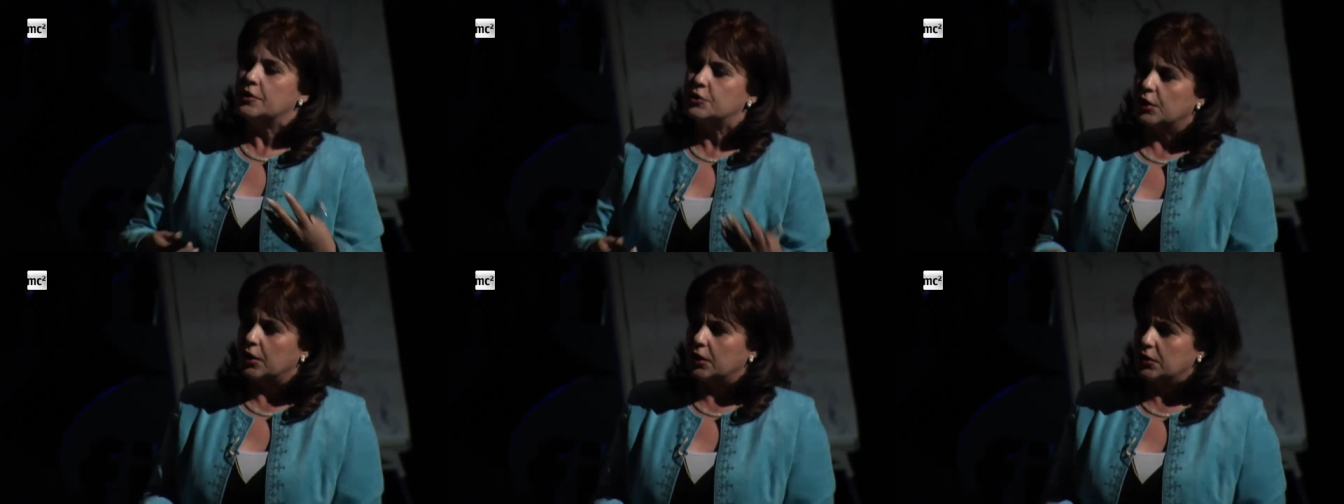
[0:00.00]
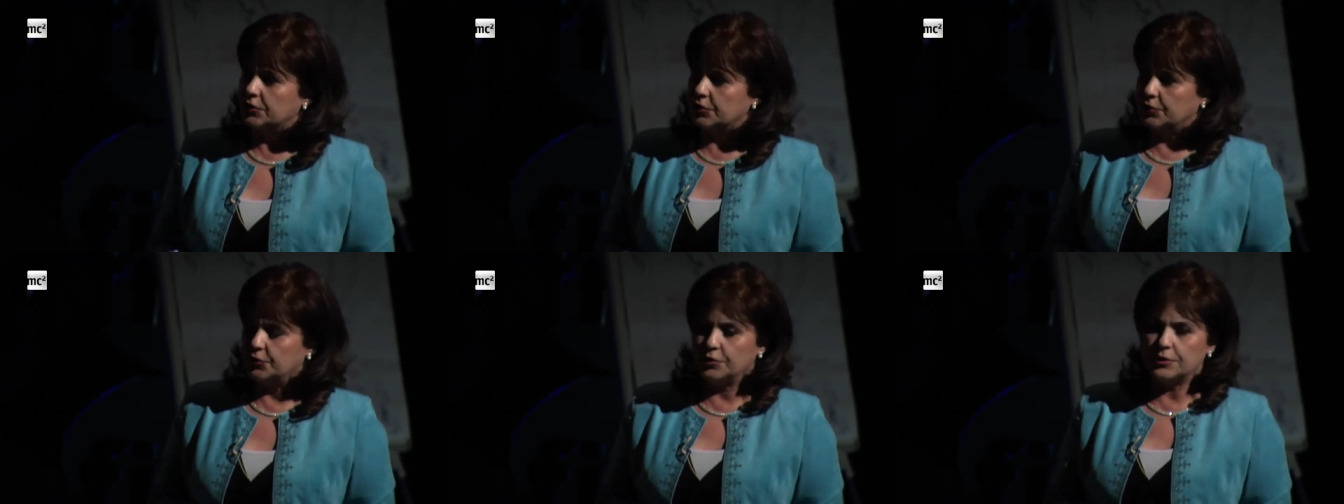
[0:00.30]

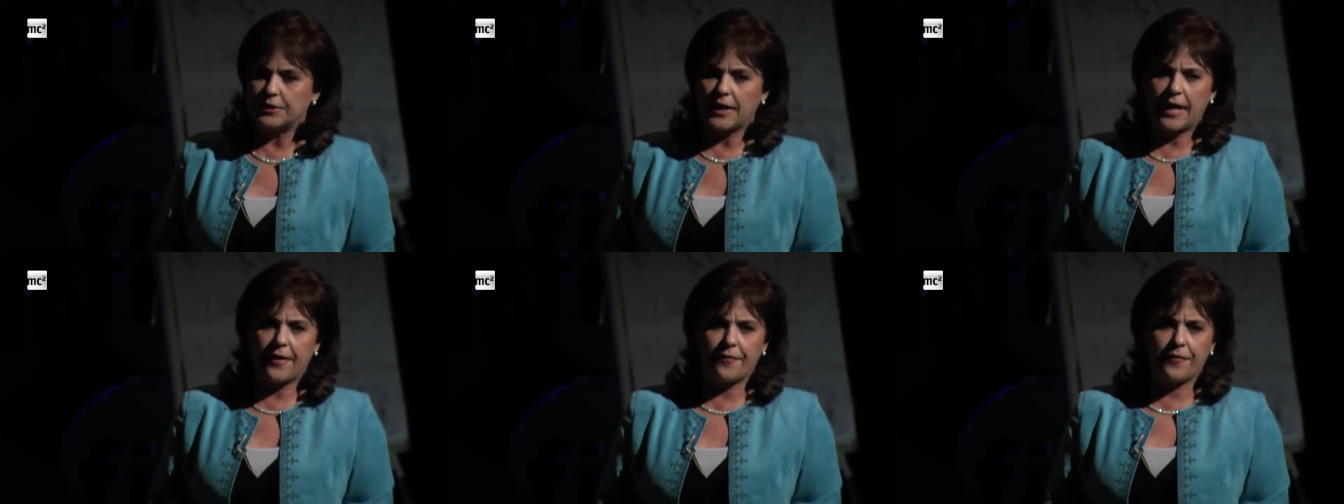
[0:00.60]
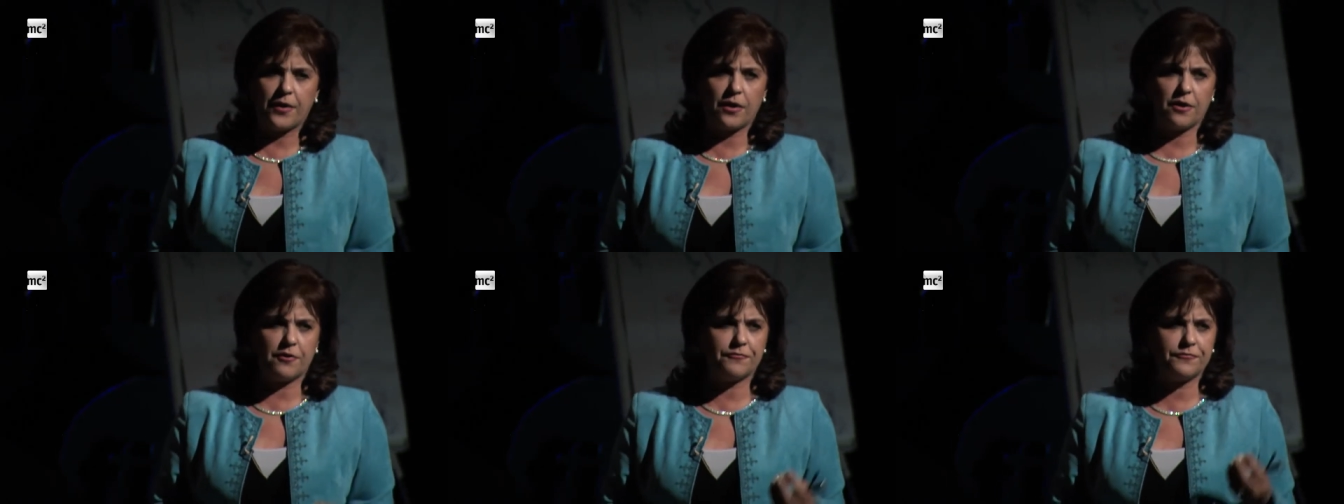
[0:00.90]
adulthood,
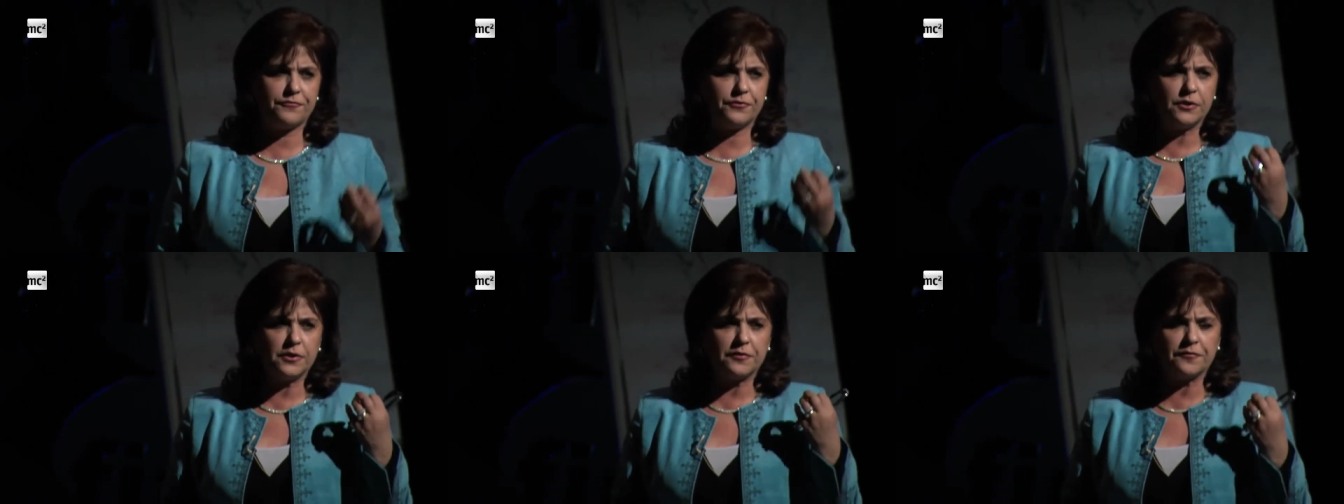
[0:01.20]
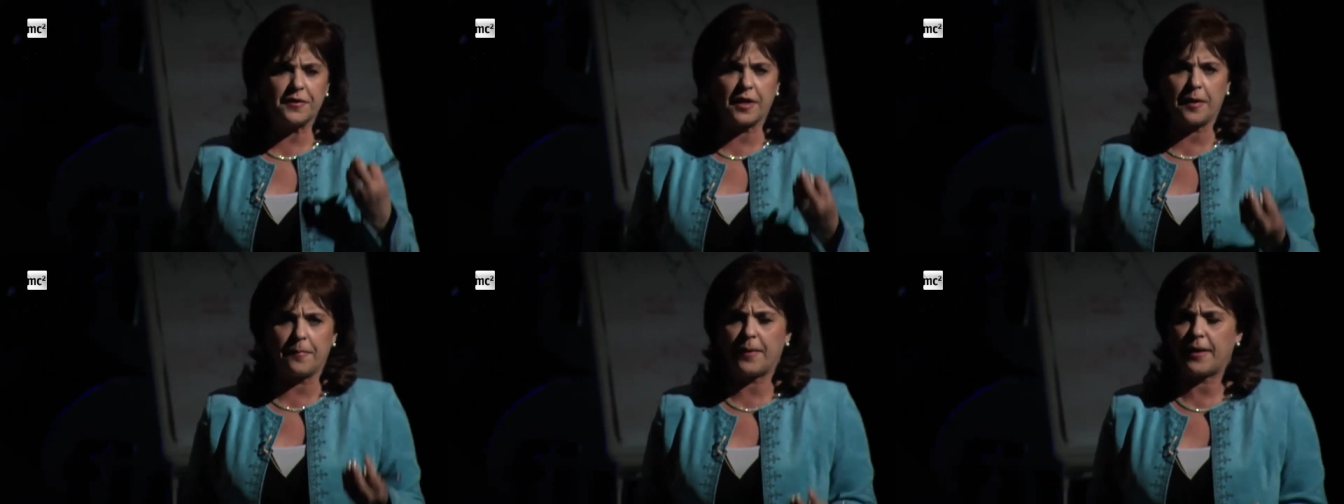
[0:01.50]
and they are full
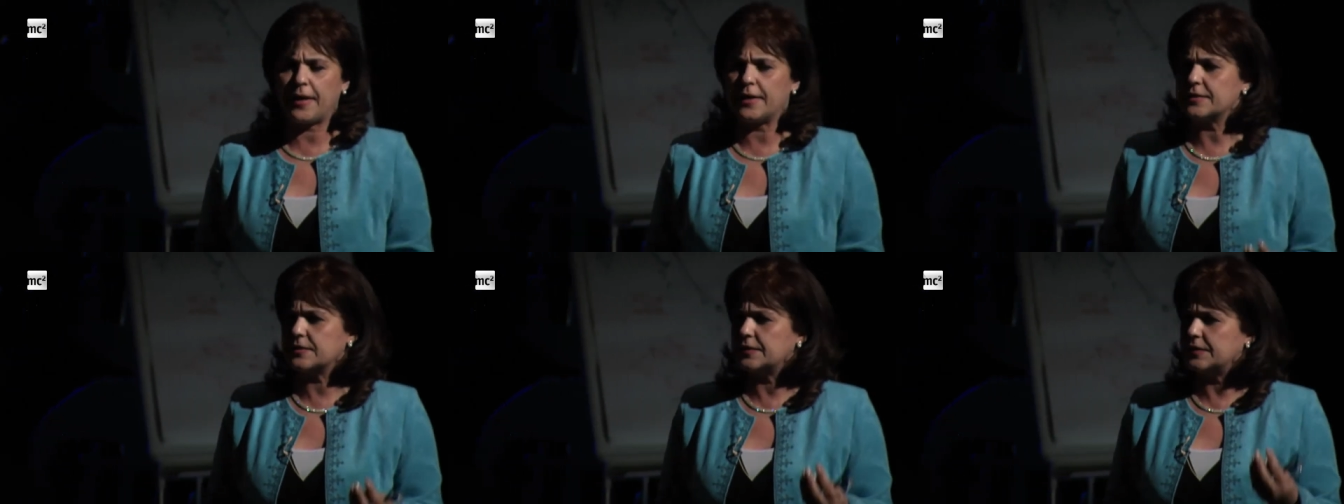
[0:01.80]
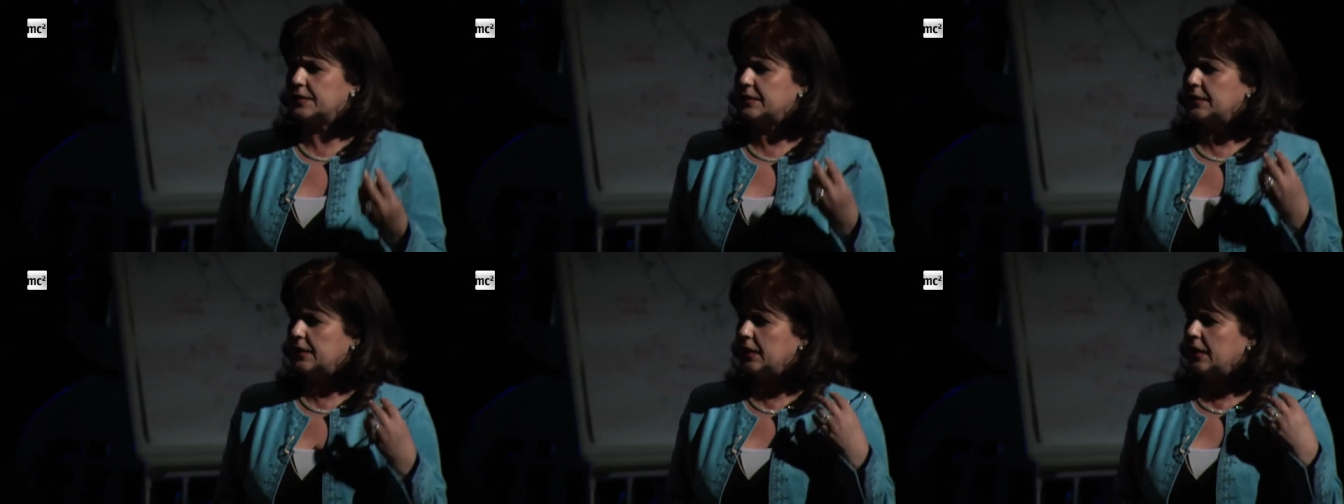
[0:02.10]
of
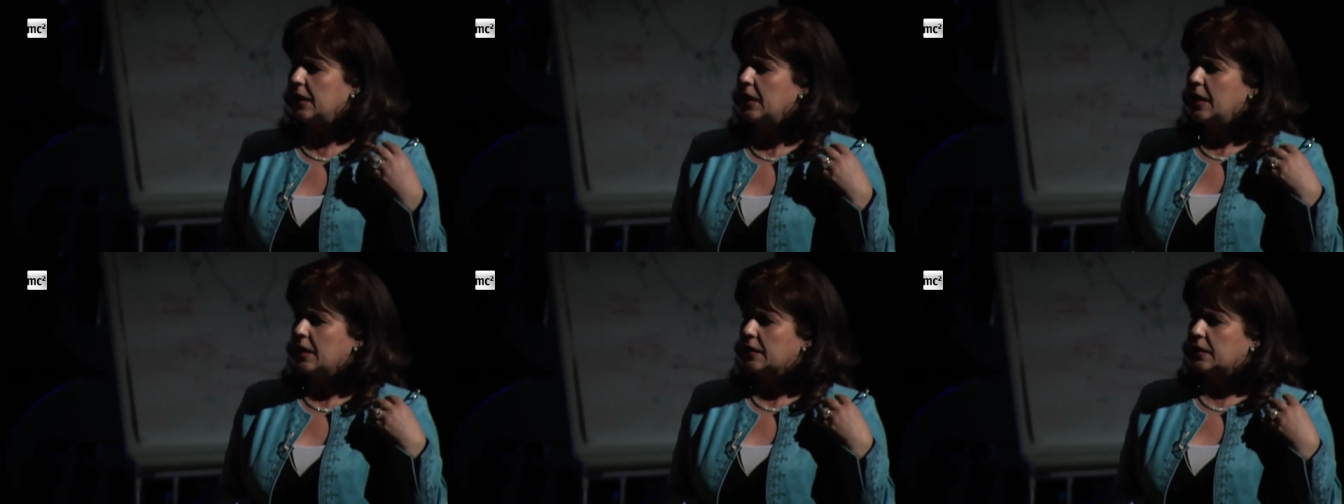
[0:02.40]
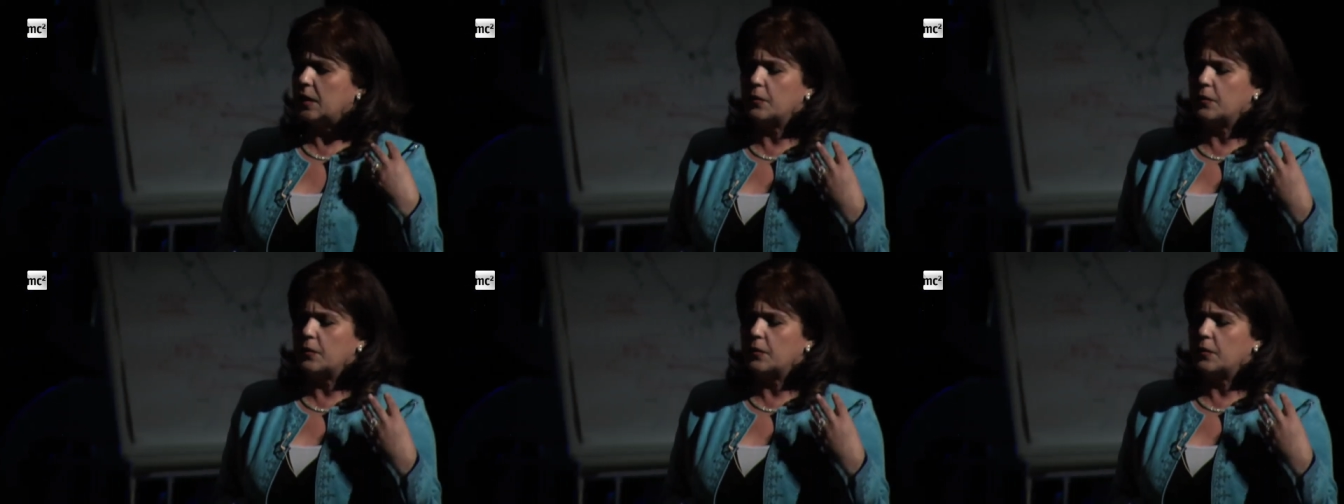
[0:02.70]
capacity,